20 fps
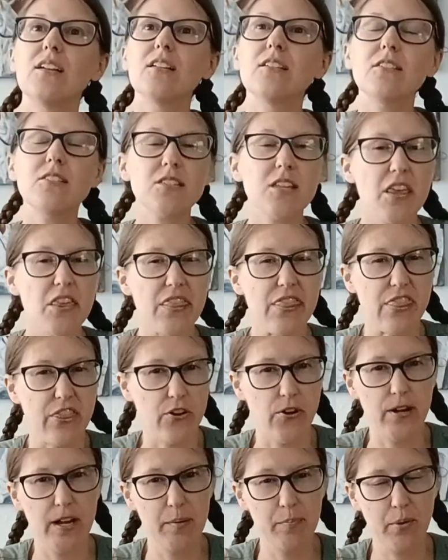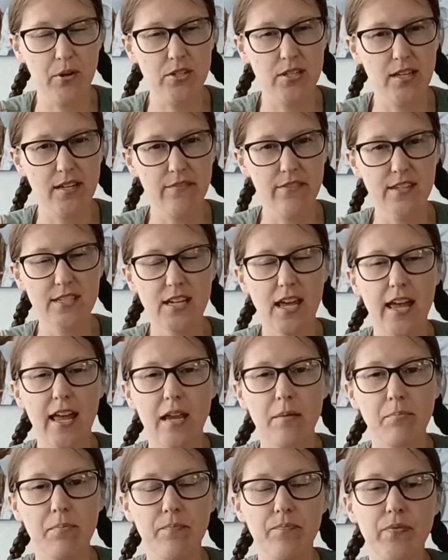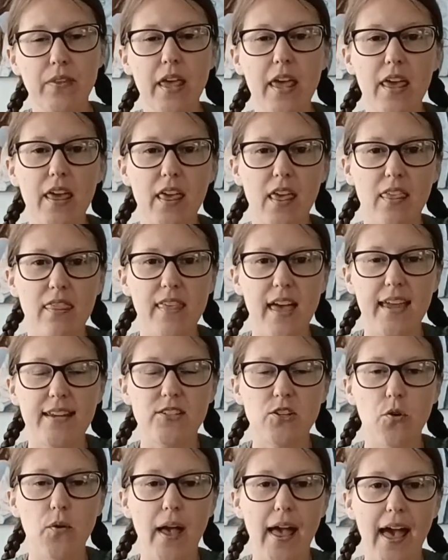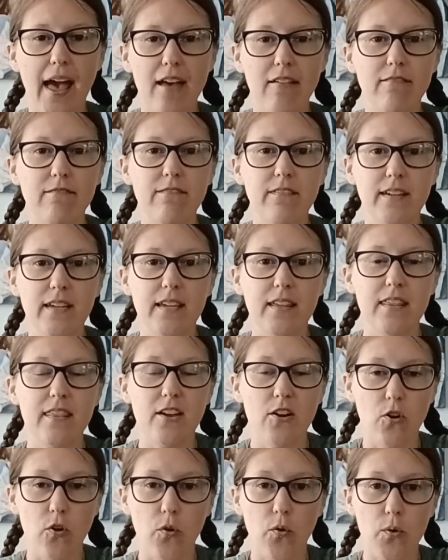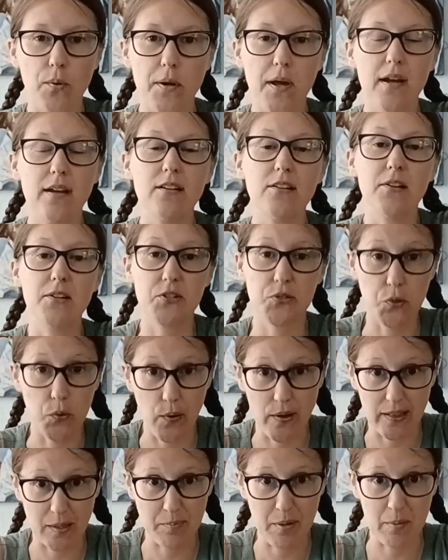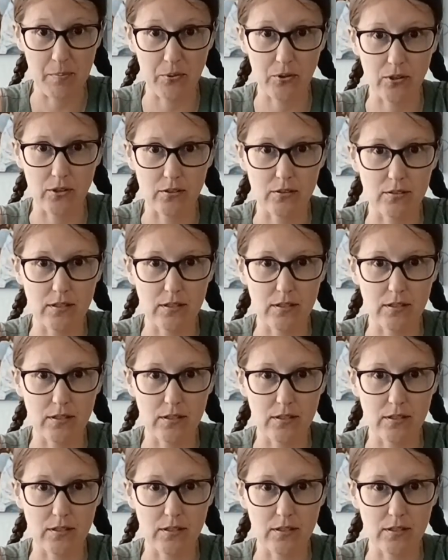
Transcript: let's say 30% of the time that don't have their own toilet paper.